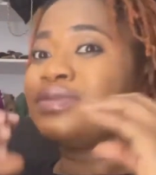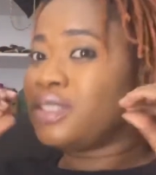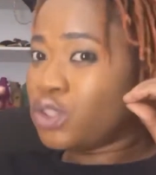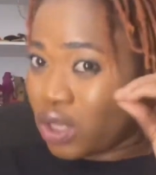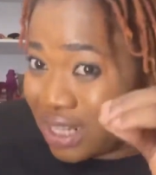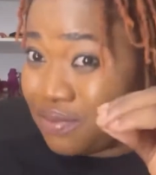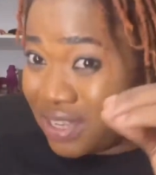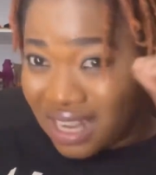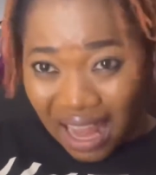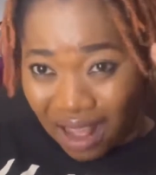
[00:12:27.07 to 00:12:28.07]
Not
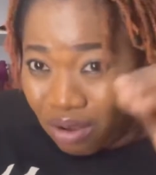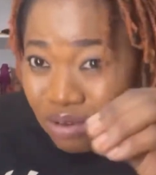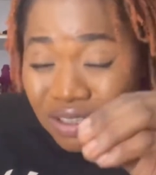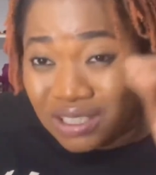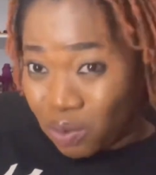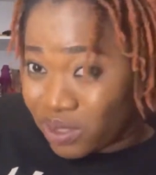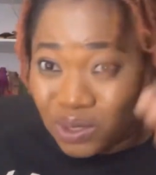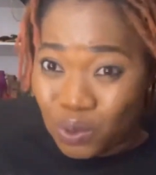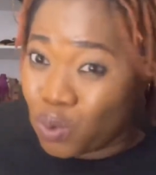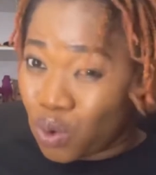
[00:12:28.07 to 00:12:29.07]
living, she was in
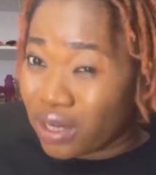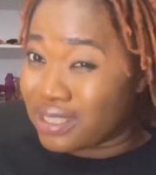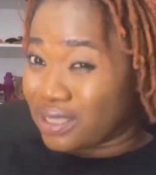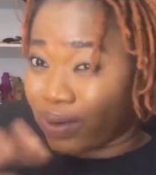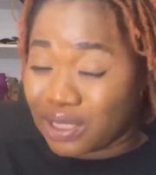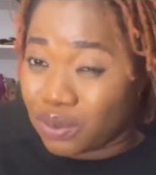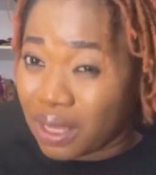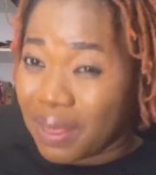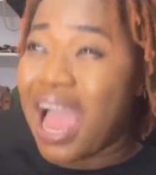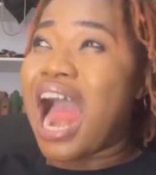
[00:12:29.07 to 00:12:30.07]
school, all this thing, why she was
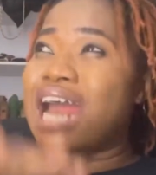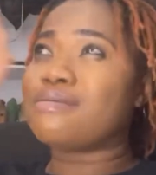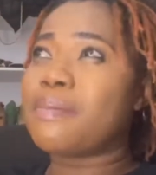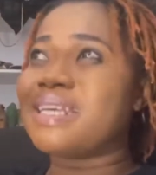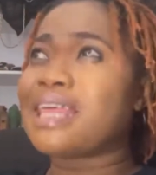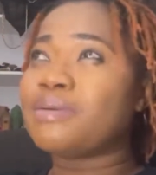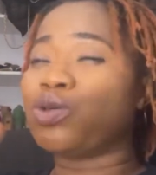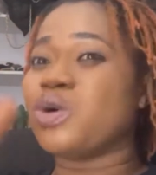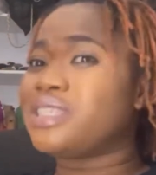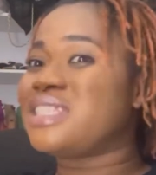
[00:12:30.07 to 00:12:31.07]
happening. I remember by the time she
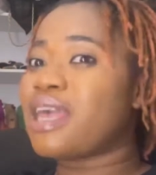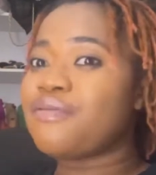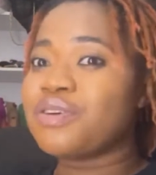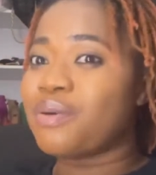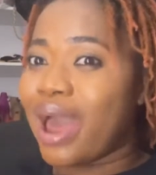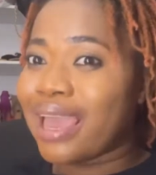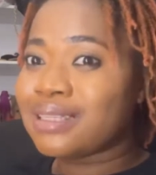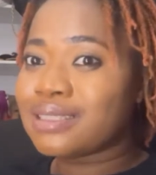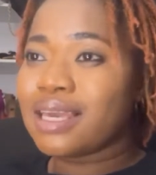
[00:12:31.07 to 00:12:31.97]
was 7, right?